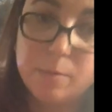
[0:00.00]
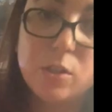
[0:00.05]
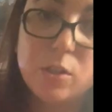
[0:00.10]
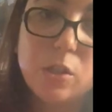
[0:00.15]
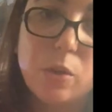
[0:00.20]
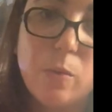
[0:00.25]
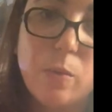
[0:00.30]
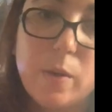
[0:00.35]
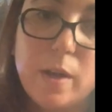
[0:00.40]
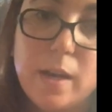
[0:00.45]

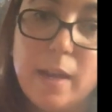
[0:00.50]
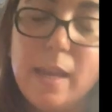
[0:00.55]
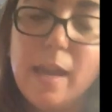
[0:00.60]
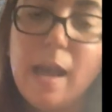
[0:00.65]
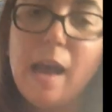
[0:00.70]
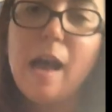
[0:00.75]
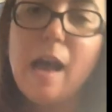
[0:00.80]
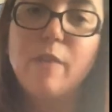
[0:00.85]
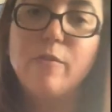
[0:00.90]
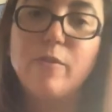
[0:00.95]
So what I
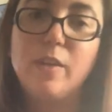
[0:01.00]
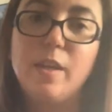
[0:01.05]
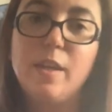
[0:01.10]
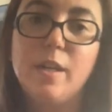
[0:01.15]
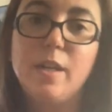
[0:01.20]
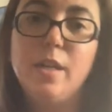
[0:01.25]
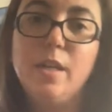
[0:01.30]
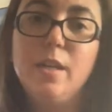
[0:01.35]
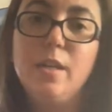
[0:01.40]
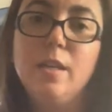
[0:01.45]
have
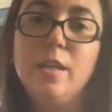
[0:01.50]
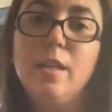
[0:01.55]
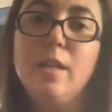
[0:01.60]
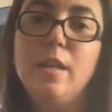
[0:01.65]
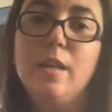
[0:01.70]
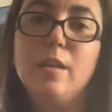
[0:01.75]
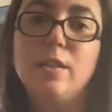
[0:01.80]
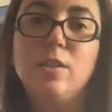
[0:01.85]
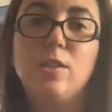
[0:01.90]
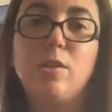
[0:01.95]
here,
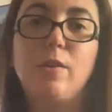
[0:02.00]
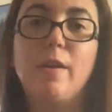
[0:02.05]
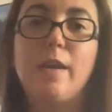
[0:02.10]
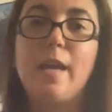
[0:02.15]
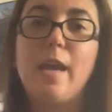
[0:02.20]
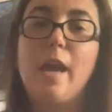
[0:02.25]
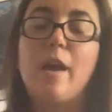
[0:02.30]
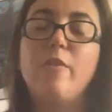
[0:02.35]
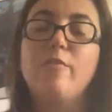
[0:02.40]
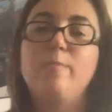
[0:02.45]
so I
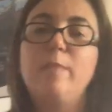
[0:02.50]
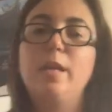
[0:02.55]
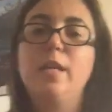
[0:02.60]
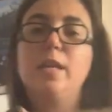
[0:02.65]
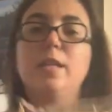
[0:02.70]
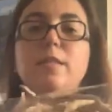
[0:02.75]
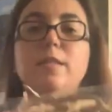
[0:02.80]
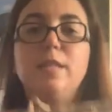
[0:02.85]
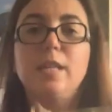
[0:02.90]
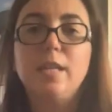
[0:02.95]
have my
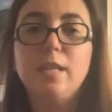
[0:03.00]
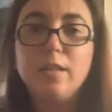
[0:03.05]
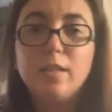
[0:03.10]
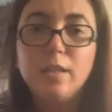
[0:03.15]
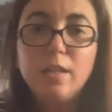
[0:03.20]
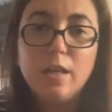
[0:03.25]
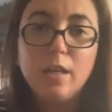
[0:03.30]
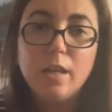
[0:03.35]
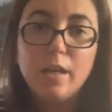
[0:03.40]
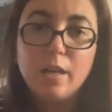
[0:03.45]

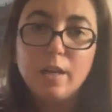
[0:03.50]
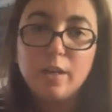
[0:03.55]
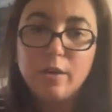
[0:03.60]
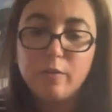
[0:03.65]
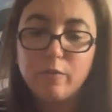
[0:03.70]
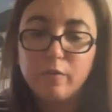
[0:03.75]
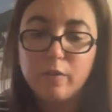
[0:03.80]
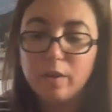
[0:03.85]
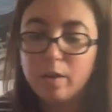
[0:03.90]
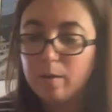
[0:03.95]
container
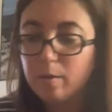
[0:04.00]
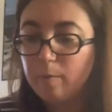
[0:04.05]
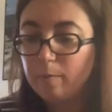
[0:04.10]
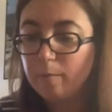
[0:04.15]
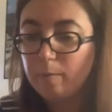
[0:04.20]
of